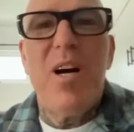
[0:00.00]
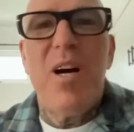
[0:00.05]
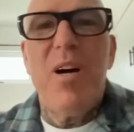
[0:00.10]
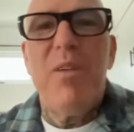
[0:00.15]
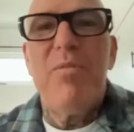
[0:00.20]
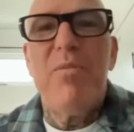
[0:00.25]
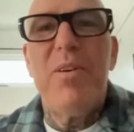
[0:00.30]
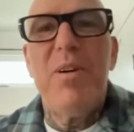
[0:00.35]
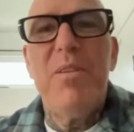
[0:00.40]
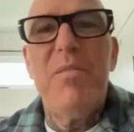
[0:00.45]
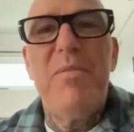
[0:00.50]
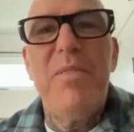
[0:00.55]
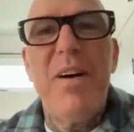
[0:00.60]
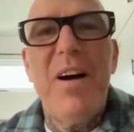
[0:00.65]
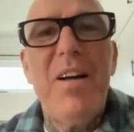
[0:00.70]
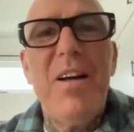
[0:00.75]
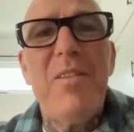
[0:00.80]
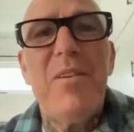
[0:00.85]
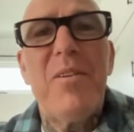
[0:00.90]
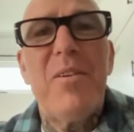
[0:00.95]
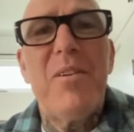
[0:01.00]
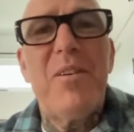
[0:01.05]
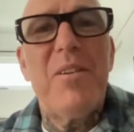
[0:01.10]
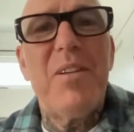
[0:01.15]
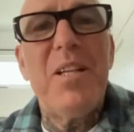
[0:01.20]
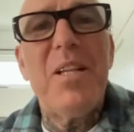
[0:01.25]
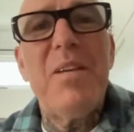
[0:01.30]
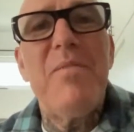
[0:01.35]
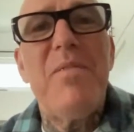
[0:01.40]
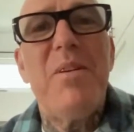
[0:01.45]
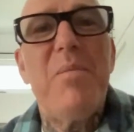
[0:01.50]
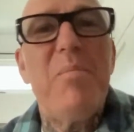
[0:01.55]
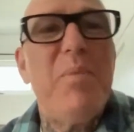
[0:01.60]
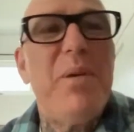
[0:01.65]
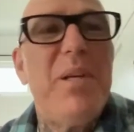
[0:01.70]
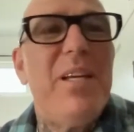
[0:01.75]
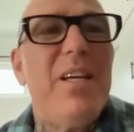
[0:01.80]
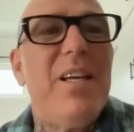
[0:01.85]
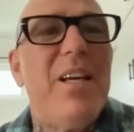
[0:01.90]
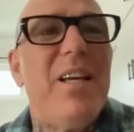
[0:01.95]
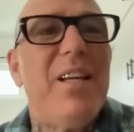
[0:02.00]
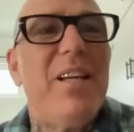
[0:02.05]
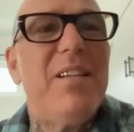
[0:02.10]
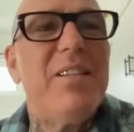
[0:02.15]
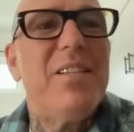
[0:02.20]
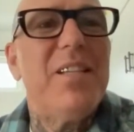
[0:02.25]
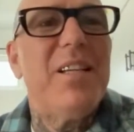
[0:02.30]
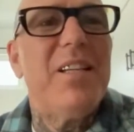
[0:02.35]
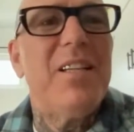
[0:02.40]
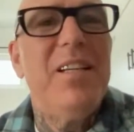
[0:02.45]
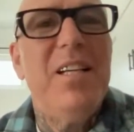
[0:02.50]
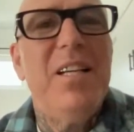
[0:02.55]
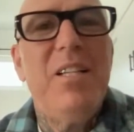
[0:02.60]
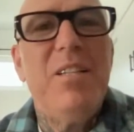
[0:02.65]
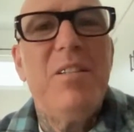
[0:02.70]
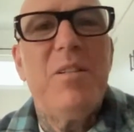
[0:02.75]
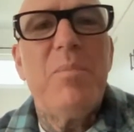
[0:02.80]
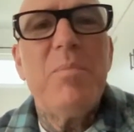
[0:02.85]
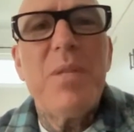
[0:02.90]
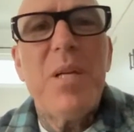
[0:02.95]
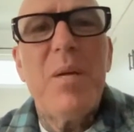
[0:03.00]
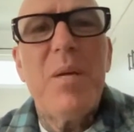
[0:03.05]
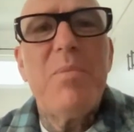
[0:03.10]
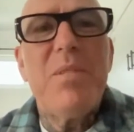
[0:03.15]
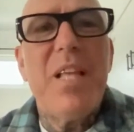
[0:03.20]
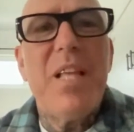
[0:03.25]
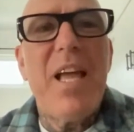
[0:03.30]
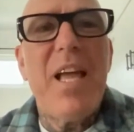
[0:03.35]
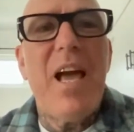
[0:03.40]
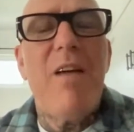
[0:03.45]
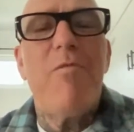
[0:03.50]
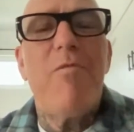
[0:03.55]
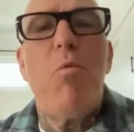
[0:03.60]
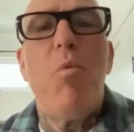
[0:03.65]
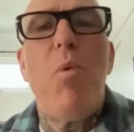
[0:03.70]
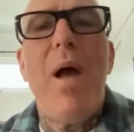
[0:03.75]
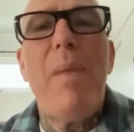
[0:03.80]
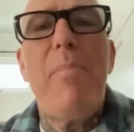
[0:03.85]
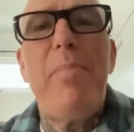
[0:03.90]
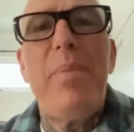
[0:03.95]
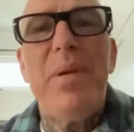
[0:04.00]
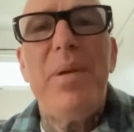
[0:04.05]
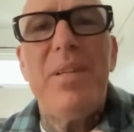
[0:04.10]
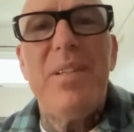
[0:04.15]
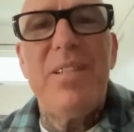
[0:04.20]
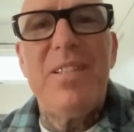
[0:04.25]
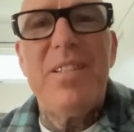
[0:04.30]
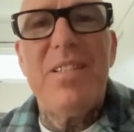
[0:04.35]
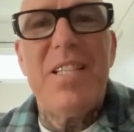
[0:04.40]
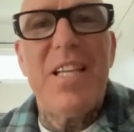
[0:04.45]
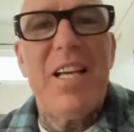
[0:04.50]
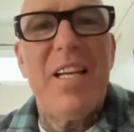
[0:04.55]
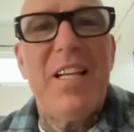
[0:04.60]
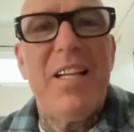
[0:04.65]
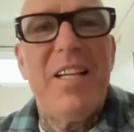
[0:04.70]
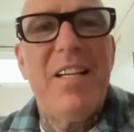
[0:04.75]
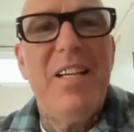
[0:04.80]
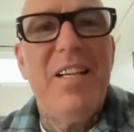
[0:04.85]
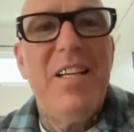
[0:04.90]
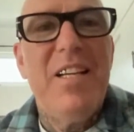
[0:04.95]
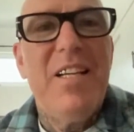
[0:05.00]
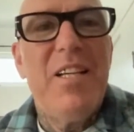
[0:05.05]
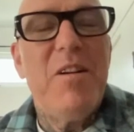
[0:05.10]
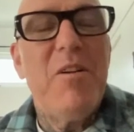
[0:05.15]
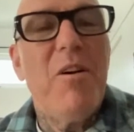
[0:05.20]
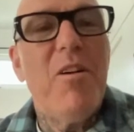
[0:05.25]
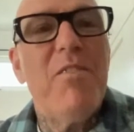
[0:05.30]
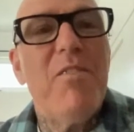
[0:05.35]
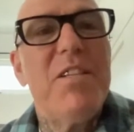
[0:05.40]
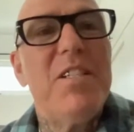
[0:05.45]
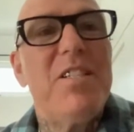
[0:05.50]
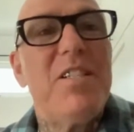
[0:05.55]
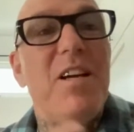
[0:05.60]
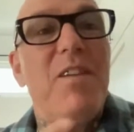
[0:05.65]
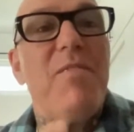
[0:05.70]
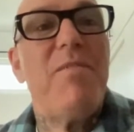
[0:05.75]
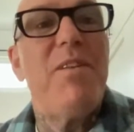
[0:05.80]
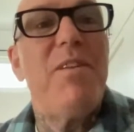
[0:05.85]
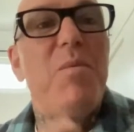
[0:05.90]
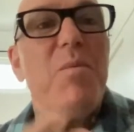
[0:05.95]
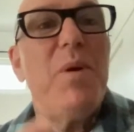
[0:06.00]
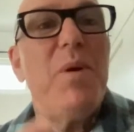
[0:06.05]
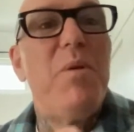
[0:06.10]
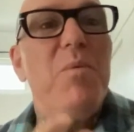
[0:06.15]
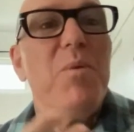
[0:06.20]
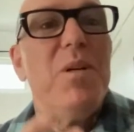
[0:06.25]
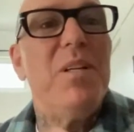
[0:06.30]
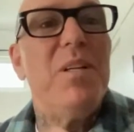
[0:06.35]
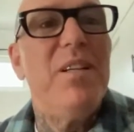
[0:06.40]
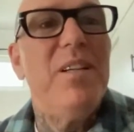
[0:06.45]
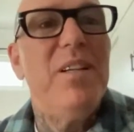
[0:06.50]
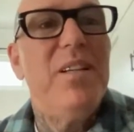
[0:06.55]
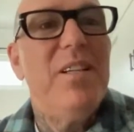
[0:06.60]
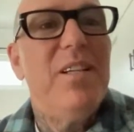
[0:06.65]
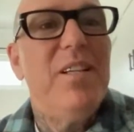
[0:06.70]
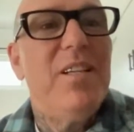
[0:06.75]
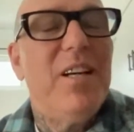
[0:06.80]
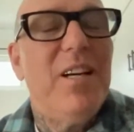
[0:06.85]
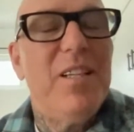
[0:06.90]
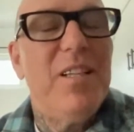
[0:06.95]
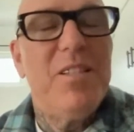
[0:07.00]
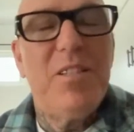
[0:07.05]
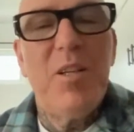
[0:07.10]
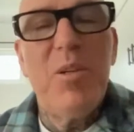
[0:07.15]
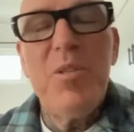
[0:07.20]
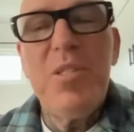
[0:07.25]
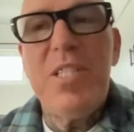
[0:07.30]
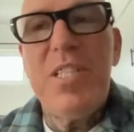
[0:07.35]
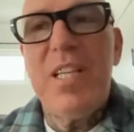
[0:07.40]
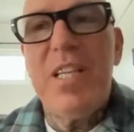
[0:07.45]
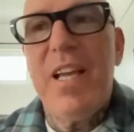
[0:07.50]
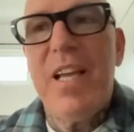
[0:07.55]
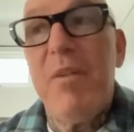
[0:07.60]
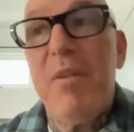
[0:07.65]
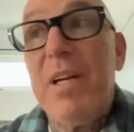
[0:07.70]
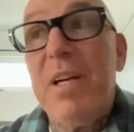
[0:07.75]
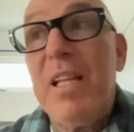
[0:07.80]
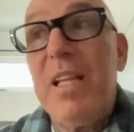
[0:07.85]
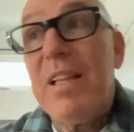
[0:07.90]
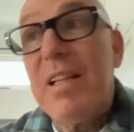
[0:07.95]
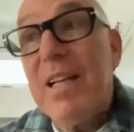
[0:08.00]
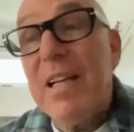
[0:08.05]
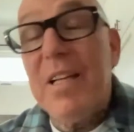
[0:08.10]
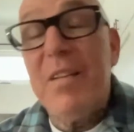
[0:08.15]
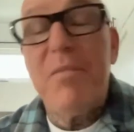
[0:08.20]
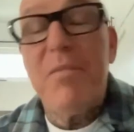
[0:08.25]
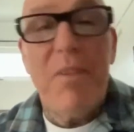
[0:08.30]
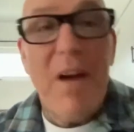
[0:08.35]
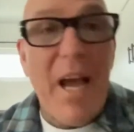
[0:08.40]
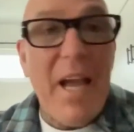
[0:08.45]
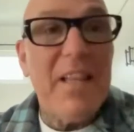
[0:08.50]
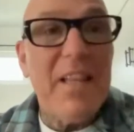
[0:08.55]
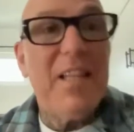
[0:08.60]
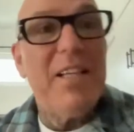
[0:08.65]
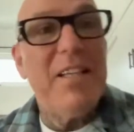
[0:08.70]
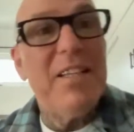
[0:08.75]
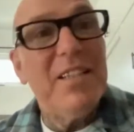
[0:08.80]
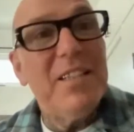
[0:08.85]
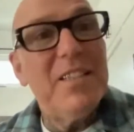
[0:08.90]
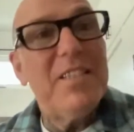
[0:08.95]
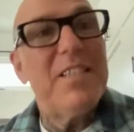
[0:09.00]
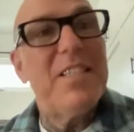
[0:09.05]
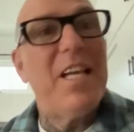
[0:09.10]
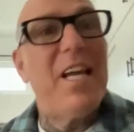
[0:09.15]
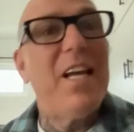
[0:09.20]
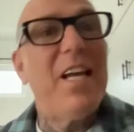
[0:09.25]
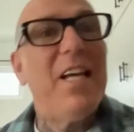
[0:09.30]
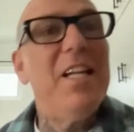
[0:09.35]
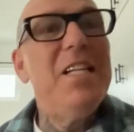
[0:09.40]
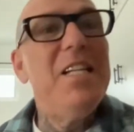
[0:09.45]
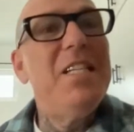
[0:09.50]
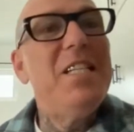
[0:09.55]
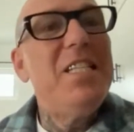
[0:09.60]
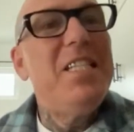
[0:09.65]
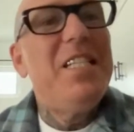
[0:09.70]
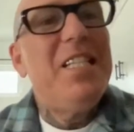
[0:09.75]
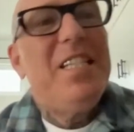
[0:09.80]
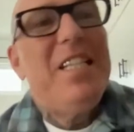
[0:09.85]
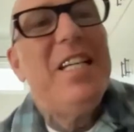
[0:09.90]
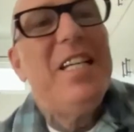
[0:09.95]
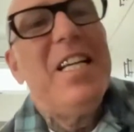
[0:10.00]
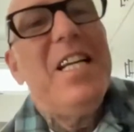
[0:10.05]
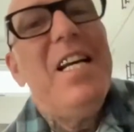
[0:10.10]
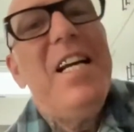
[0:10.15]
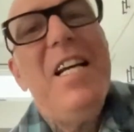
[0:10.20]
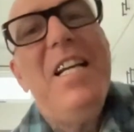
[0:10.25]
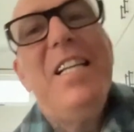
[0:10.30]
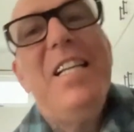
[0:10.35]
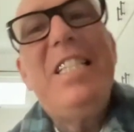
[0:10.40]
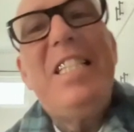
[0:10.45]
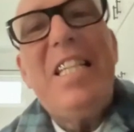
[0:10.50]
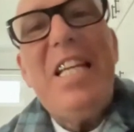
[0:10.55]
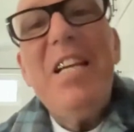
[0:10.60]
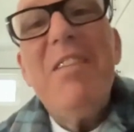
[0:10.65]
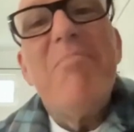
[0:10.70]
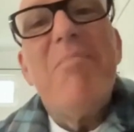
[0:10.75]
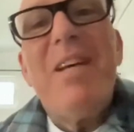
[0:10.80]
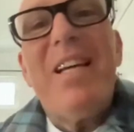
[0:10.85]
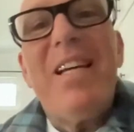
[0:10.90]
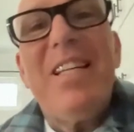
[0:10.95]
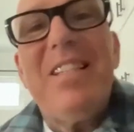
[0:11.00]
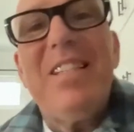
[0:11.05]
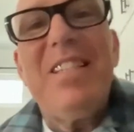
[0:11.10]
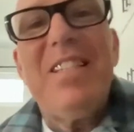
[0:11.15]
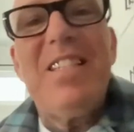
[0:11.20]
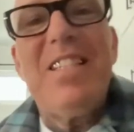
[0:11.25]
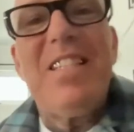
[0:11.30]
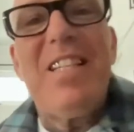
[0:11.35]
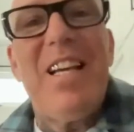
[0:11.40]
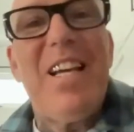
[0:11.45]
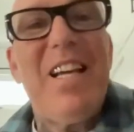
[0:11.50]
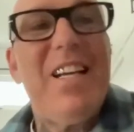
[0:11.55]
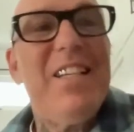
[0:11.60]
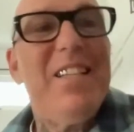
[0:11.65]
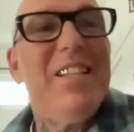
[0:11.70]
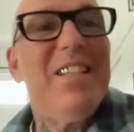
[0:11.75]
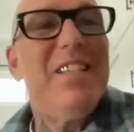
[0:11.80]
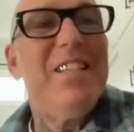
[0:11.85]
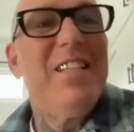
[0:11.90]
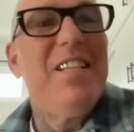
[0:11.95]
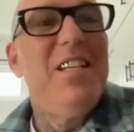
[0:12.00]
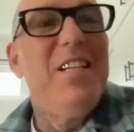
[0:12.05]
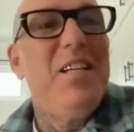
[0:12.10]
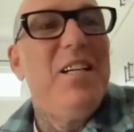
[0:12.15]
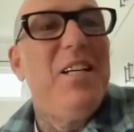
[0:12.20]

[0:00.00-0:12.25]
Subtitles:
off of other living beings, and sometimes they have weapons, and all of this stuff that we would associate with kind of violence and demons, and